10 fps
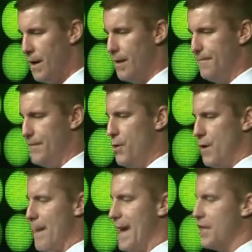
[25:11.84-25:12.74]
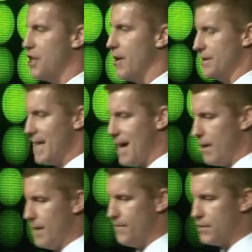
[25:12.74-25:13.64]
view and manage our entire
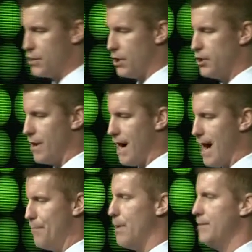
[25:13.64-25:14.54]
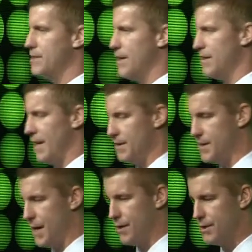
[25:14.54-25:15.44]
infrastructure on-premise in our data
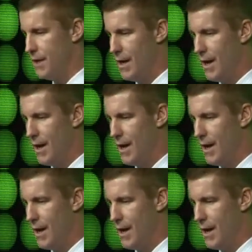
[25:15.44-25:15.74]
centers,